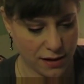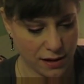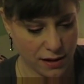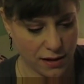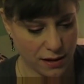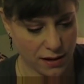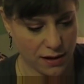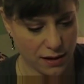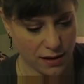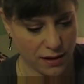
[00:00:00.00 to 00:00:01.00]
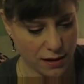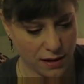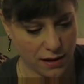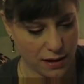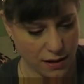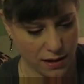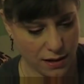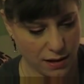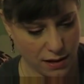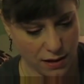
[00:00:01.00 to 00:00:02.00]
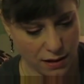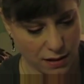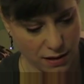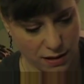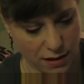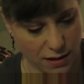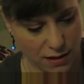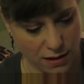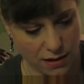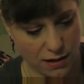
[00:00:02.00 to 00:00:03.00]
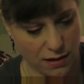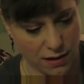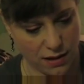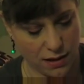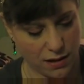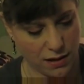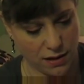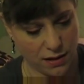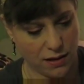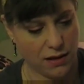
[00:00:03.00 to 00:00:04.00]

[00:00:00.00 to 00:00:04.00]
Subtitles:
No one is speaking in this clip.